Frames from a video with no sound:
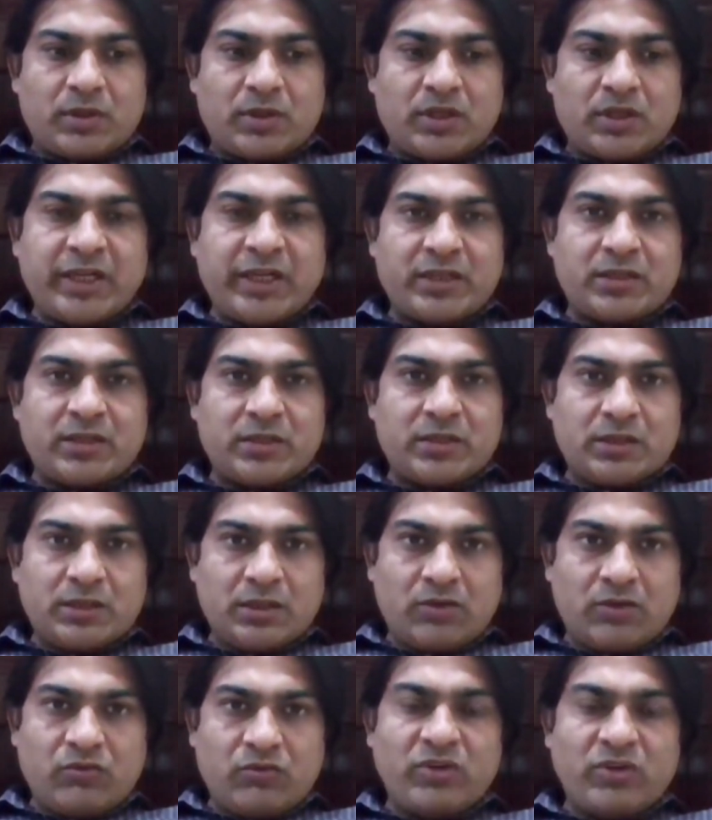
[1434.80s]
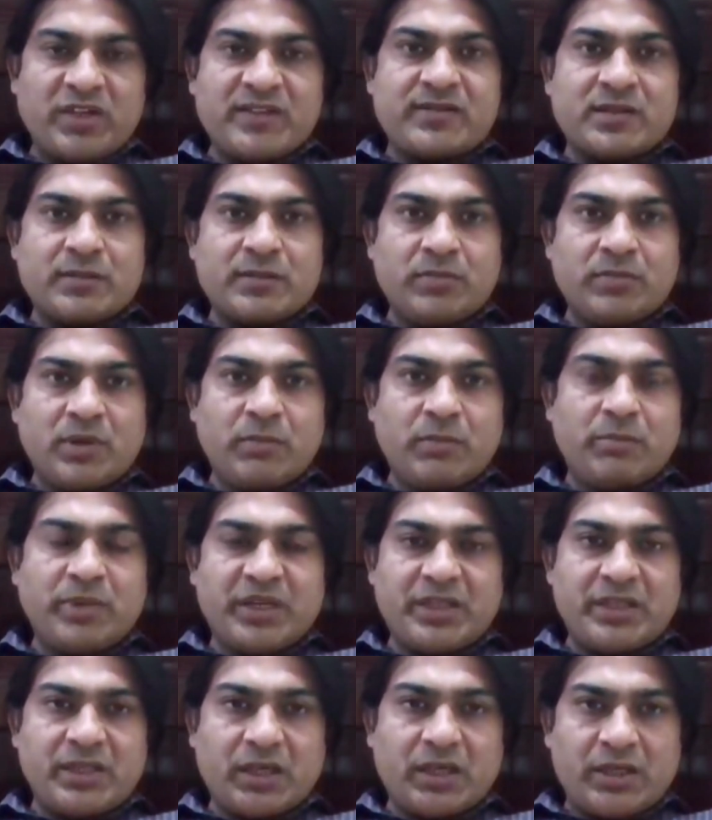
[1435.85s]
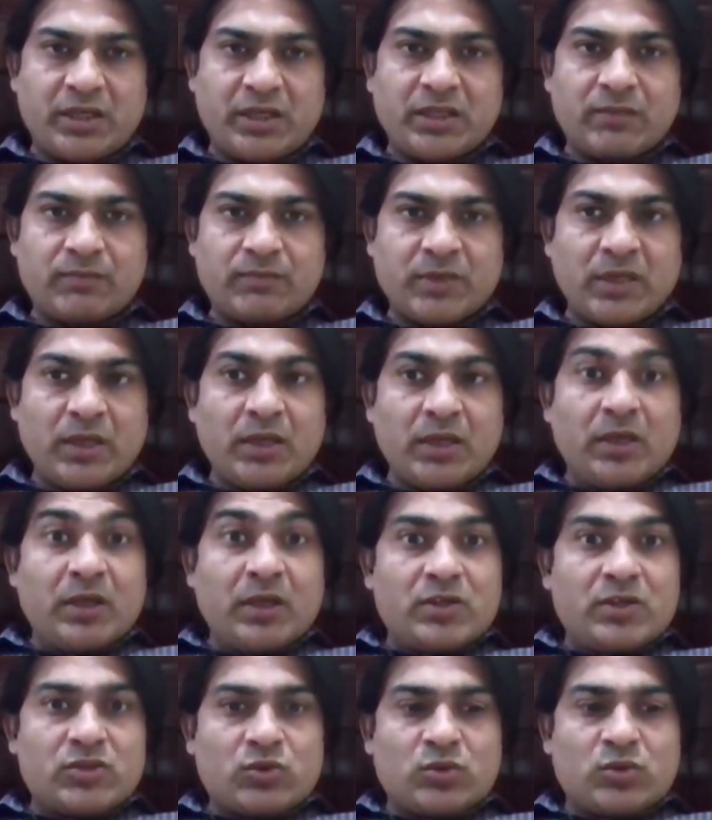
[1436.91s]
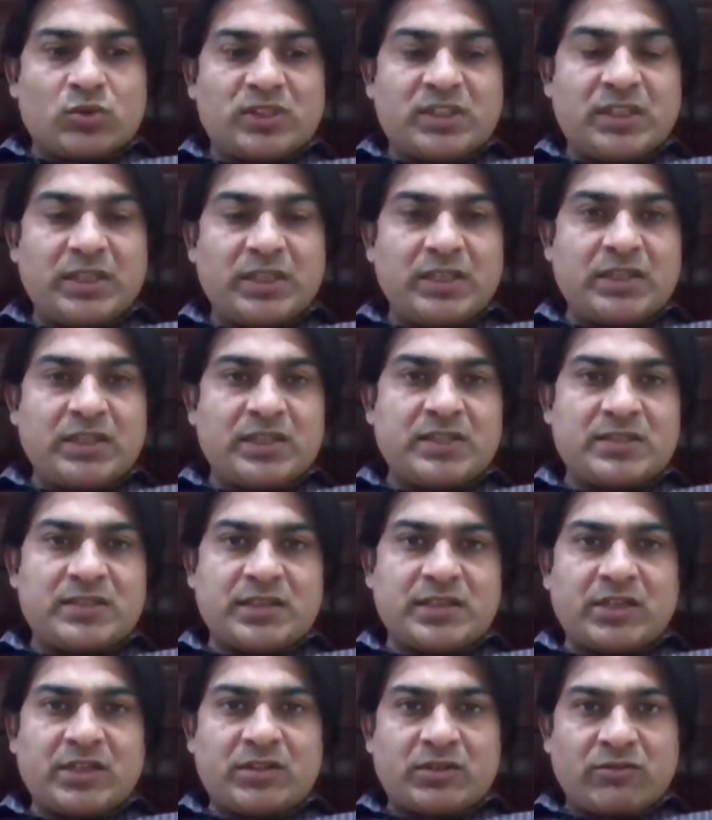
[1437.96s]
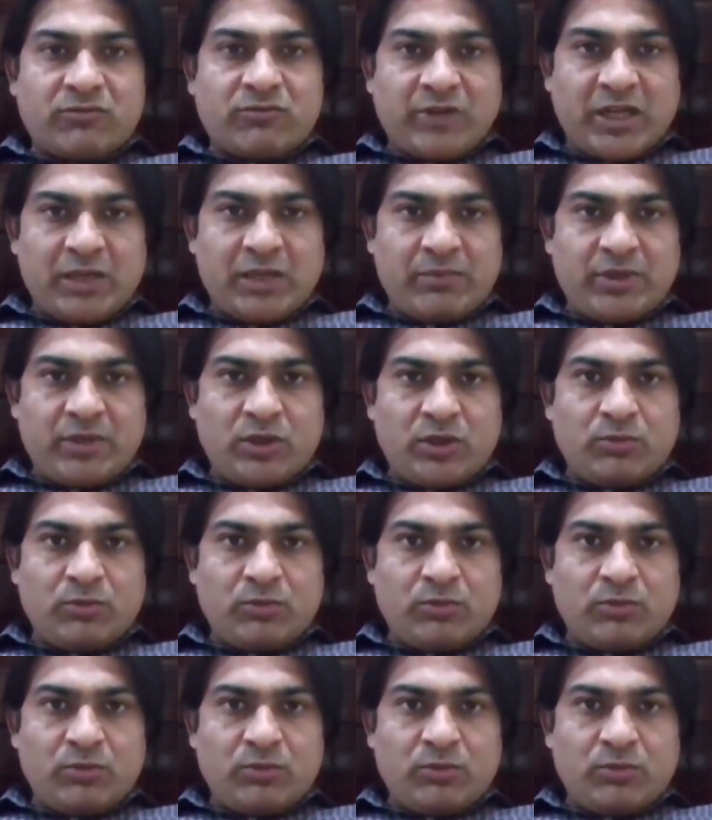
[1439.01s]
get worrisome bradycardia. So the thing is that while